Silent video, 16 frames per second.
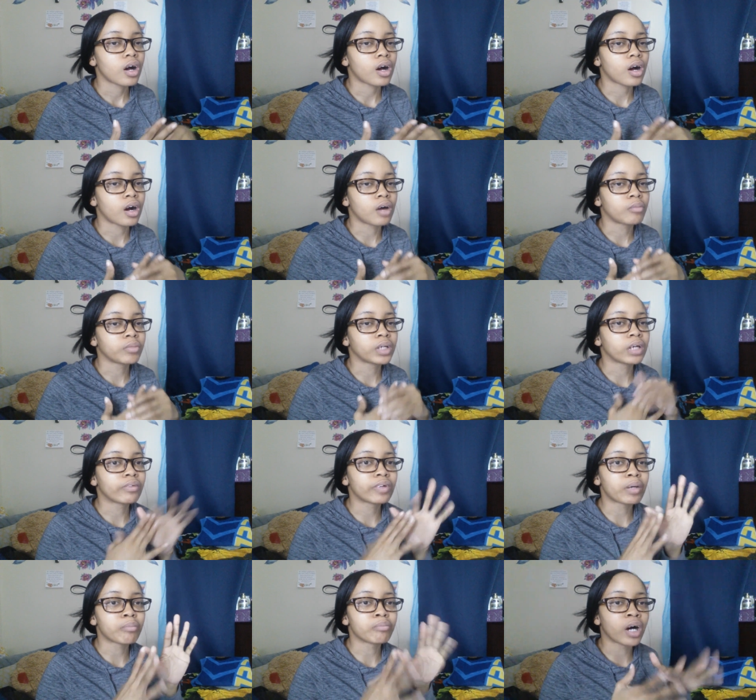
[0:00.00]
Um, give
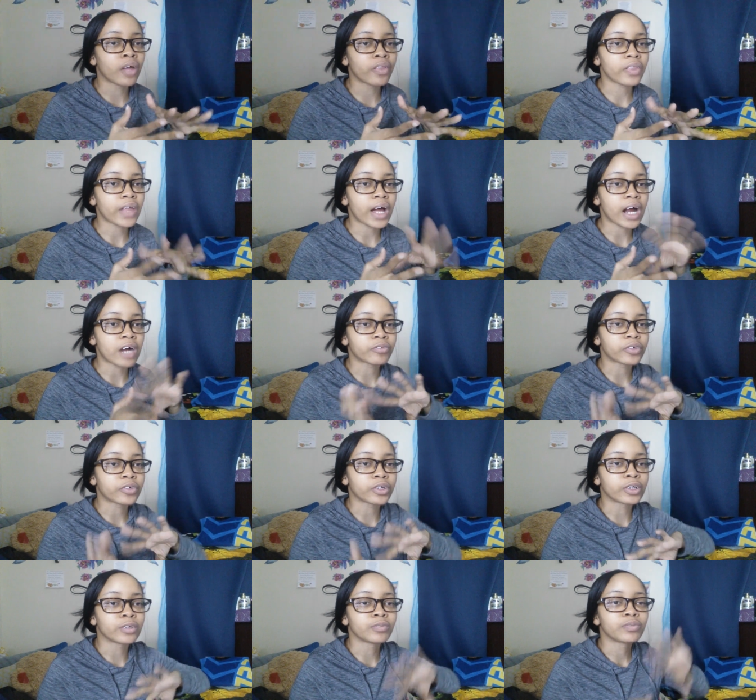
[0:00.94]
it a month
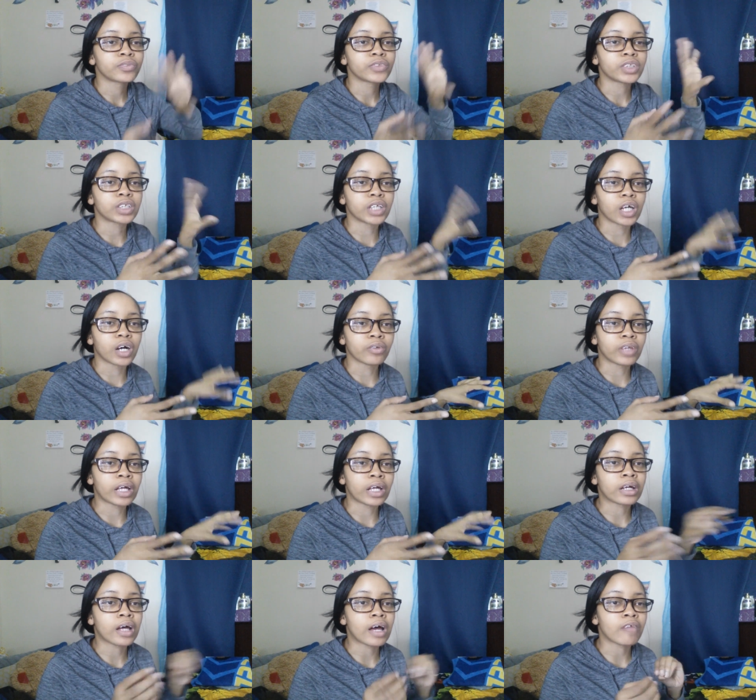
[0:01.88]
after, you know,
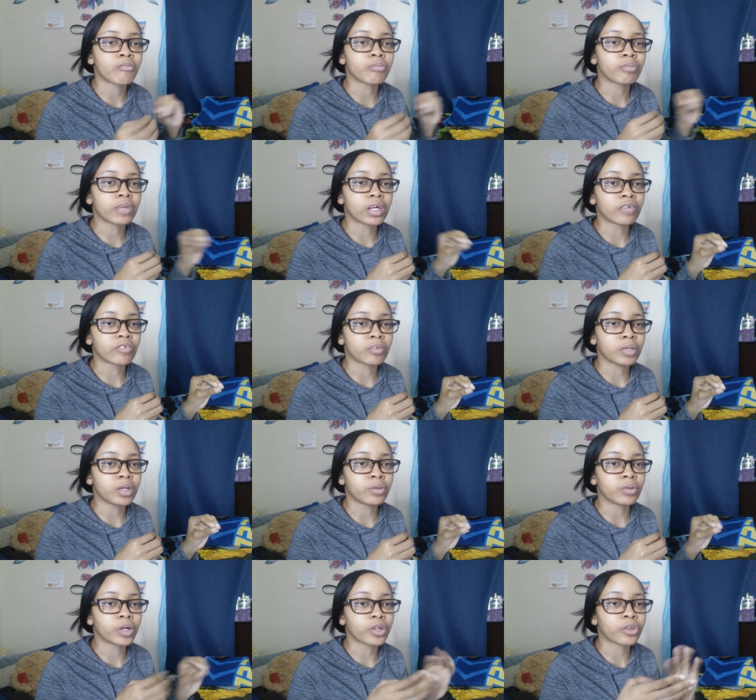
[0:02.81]
that it have given
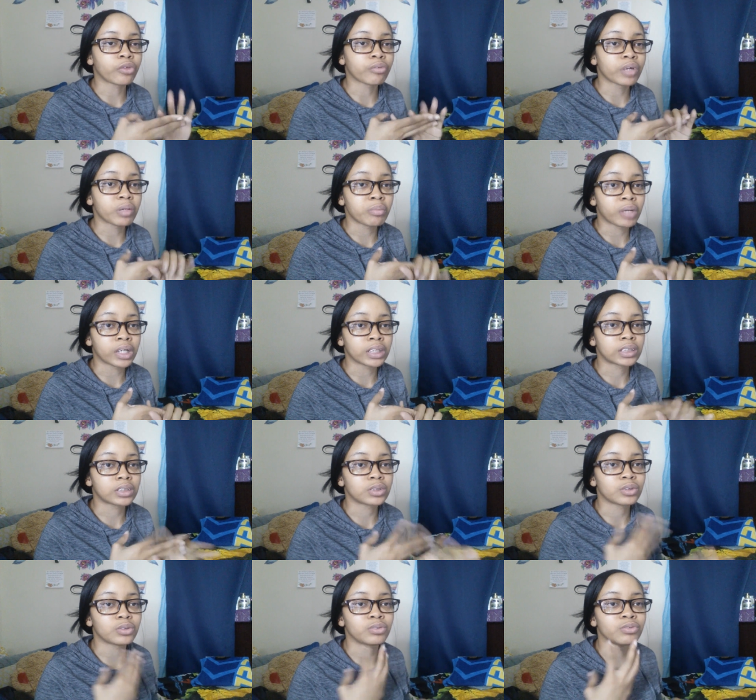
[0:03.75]
me what three
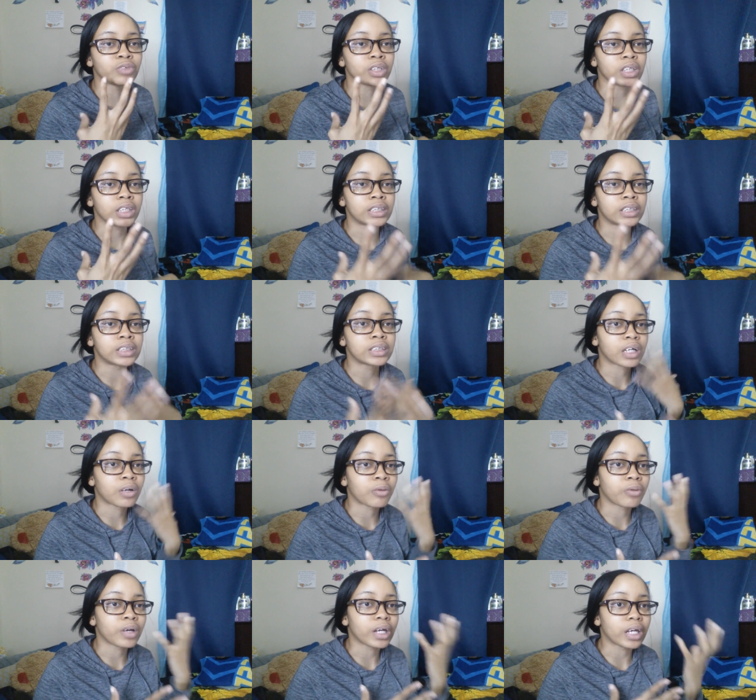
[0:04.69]
months to really
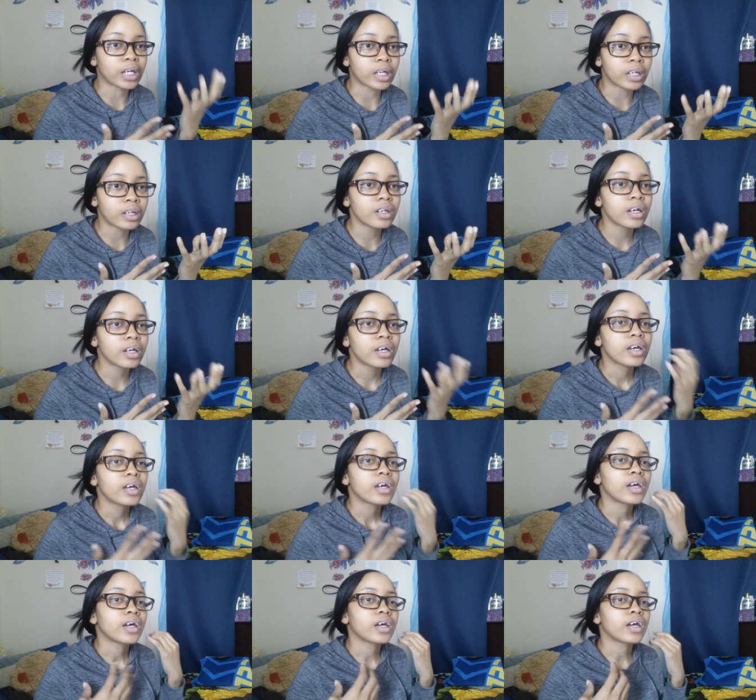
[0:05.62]
settle in
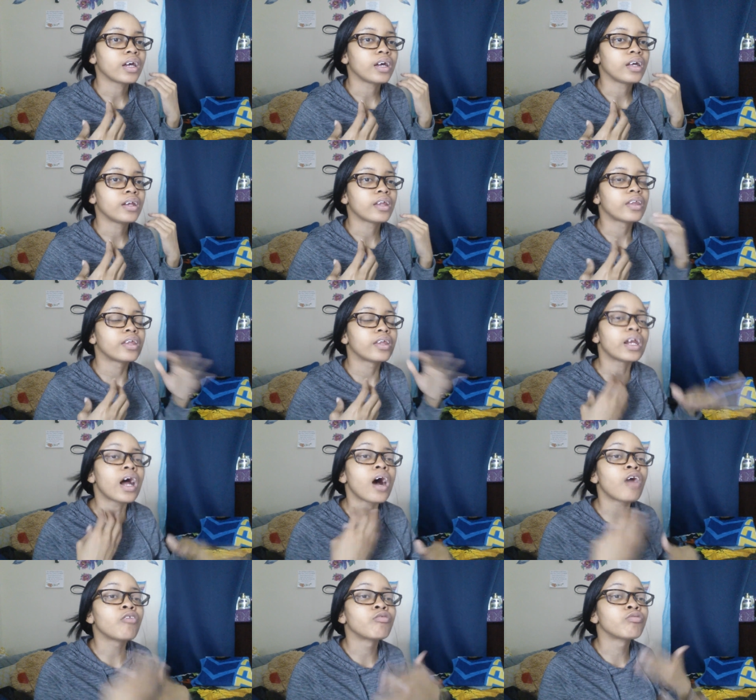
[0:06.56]
and then
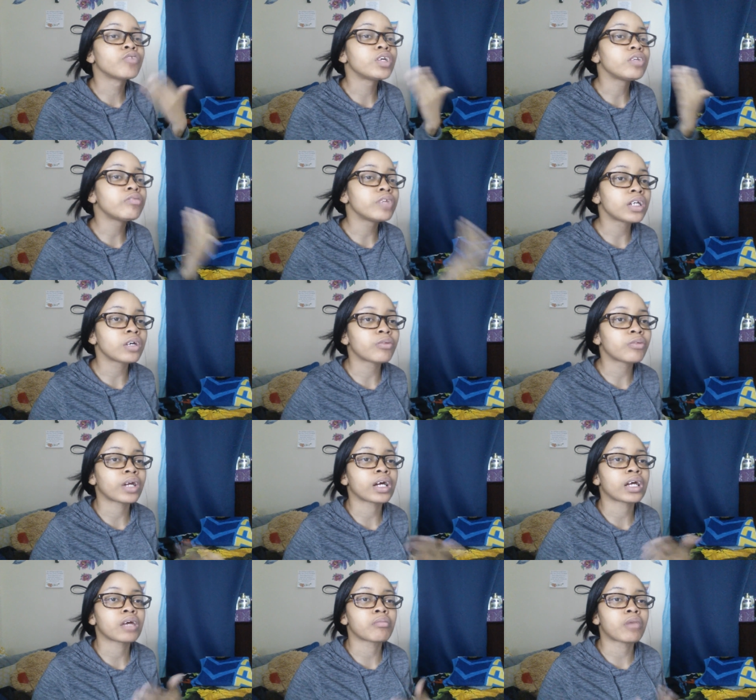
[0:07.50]
I'll reread it when
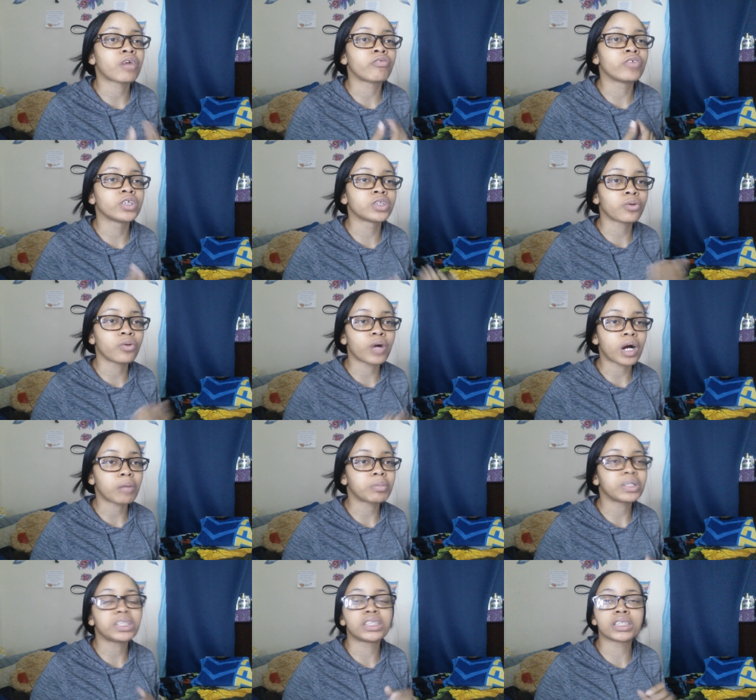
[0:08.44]
I get my physical
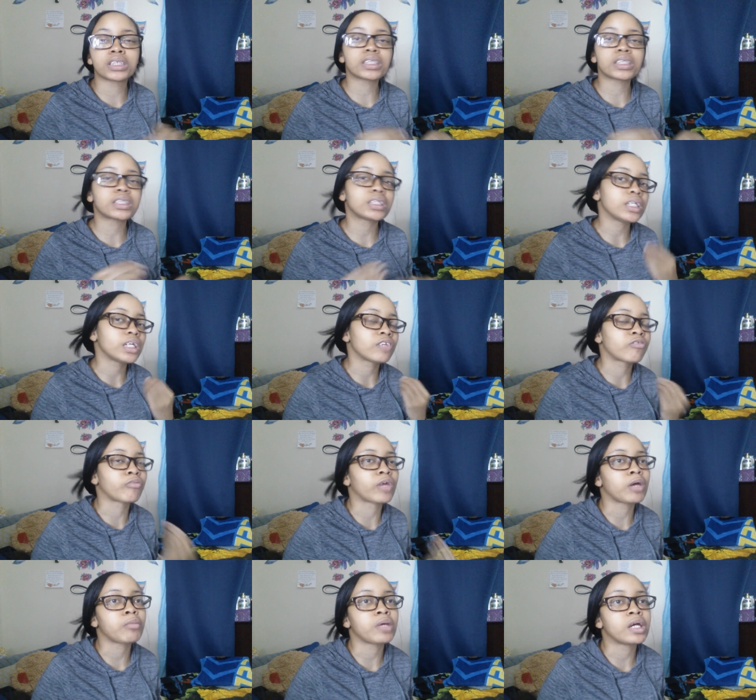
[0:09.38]
copy just to see if
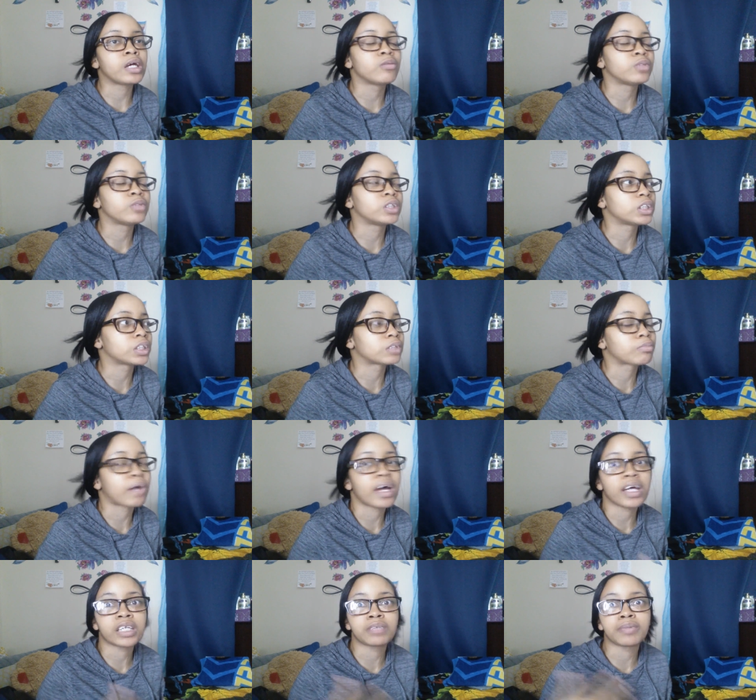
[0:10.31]
maybe it was just
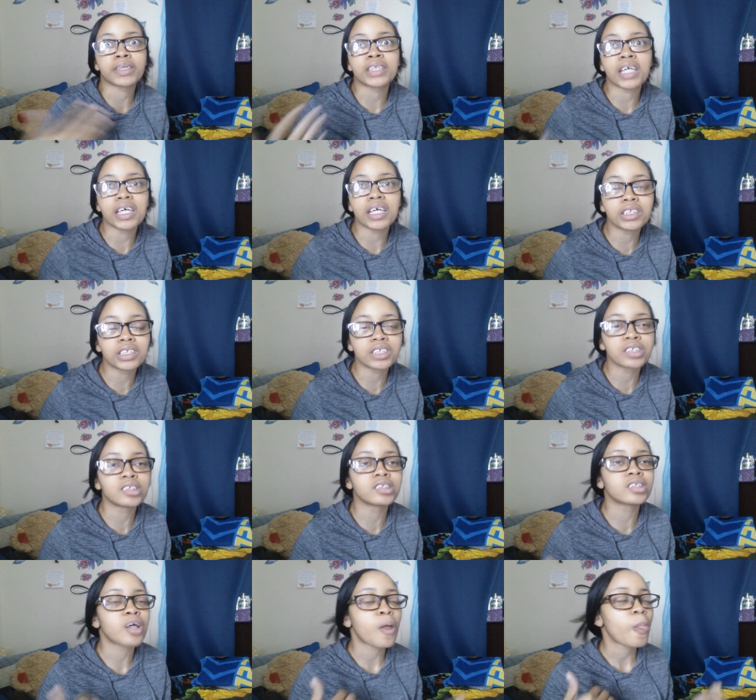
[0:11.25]
my
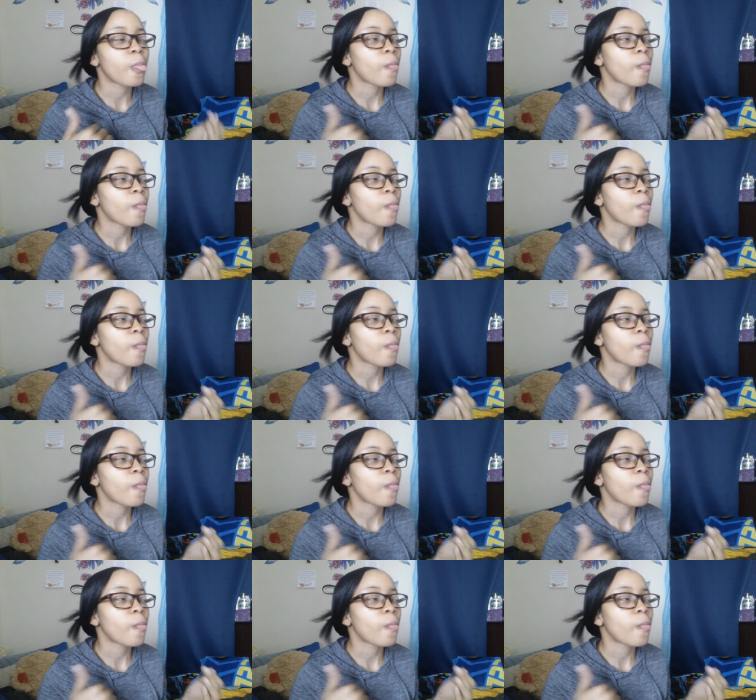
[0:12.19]
expectations